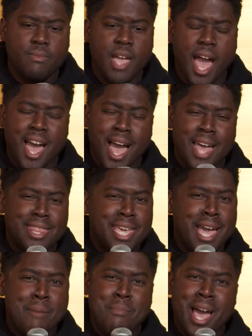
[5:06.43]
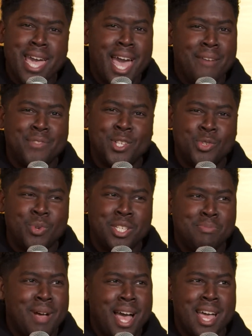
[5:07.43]
I think I might have to
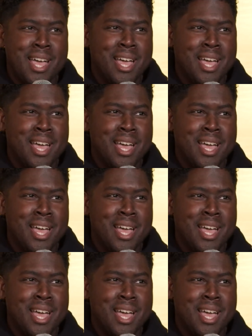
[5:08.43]
switch my